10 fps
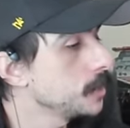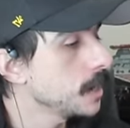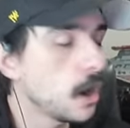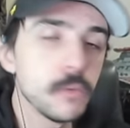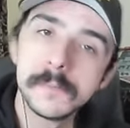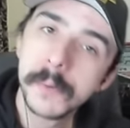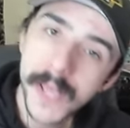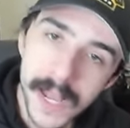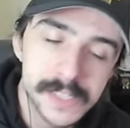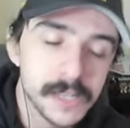They always put it
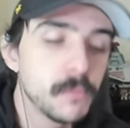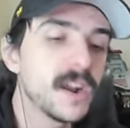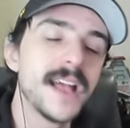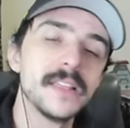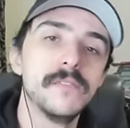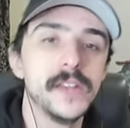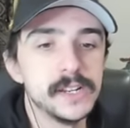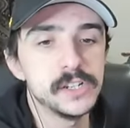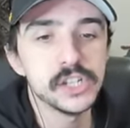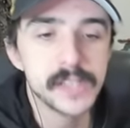in somewhere
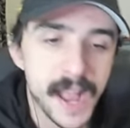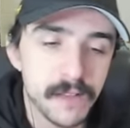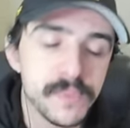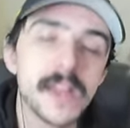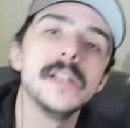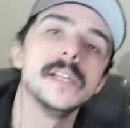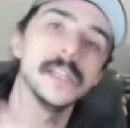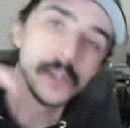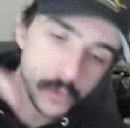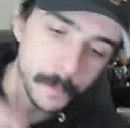elevated just to have that, you know, the